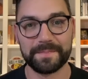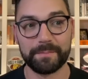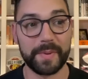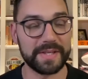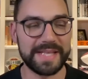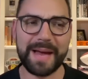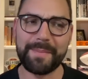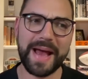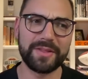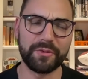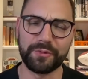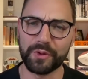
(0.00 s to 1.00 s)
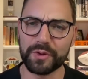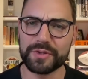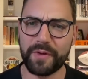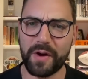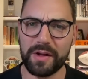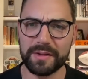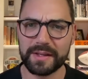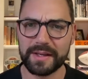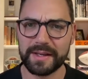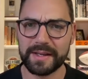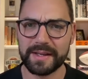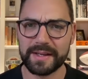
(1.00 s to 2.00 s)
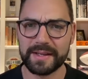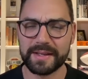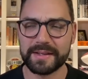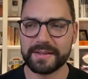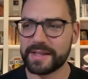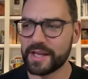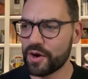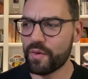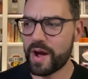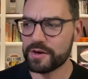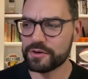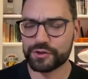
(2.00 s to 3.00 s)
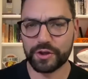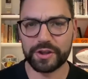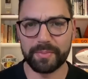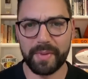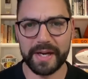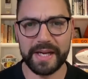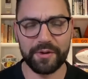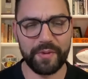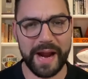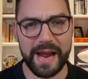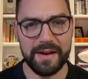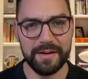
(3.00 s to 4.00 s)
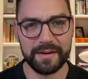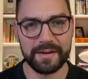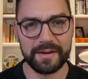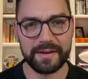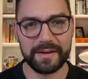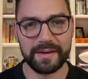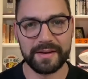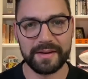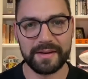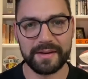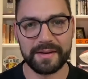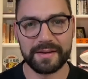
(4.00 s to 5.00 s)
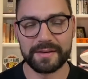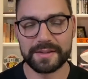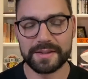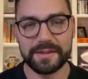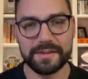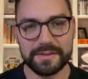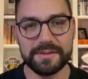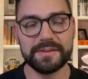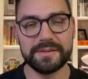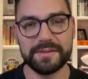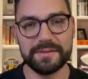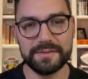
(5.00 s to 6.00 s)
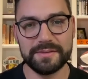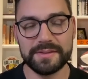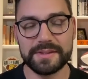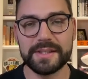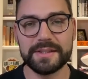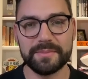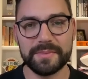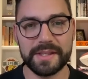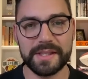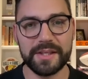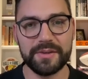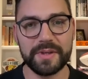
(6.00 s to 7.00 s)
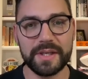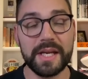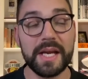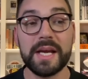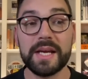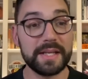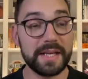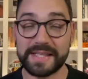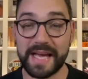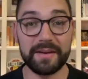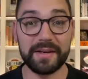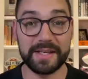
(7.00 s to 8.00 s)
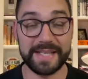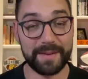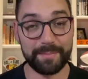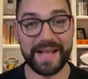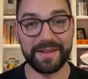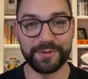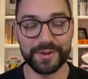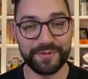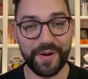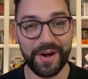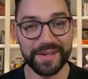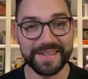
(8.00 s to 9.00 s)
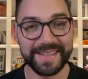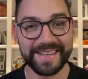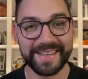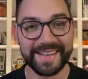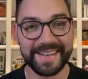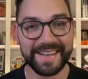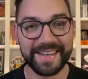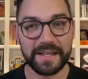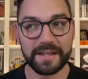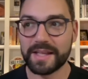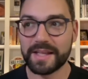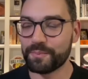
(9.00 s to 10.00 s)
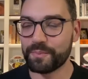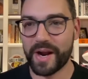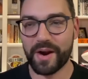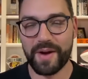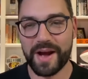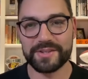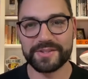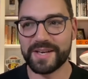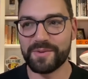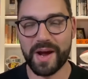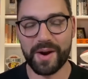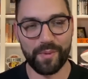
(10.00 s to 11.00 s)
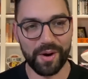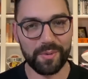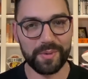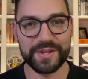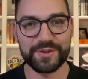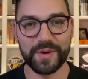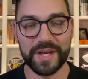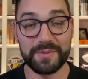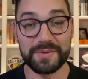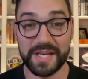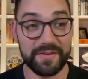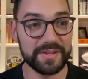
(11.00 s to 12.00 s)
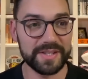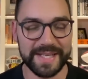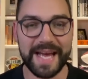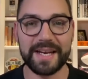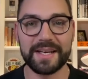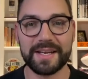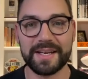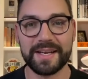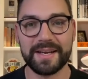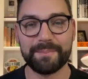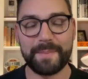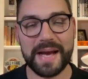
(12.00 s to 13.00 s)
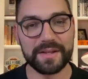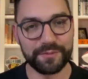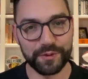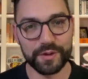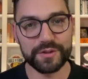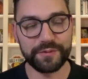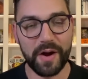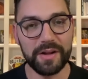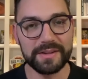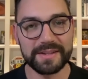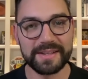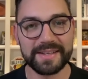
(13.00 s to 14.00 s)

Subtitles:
But is that Matt LaFleur's fault? That Aaron Rodgers took the money and ran? Go on, take the money and run. Is that Matt LaFleur's fault? That Aaron Rodgers didn't want to work with his rookie receivers? Is that Matt LaFleur's fault?